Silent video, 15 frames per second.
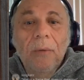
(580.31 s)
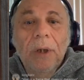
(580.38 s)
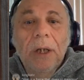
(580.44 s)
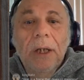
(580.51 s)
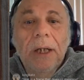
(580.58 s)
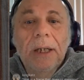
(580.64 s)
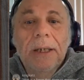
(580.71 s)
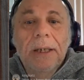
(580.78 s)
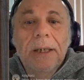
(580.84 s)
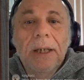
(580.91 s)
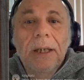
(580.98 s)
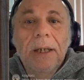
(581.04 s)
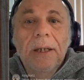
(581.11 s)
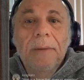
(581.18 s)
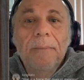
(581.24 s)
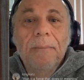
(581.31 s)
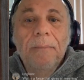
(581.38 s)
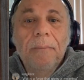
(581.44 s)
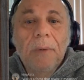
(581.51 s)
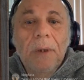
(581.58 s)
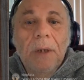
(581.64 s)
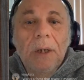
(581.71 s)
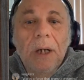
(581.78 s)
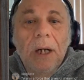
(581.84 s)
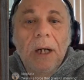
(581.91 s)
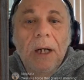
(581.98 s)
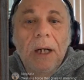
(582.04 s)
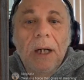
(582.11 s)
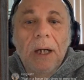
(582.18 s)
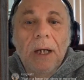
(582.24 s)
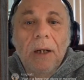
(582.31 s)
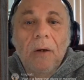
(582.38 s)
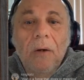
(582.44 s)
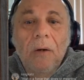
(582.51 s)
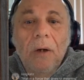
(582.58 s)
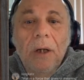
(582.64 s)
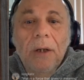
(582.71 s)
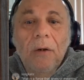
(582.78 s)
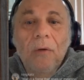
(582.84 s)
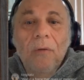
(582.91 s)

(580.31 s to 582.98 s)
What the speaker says: We're going to get Tim on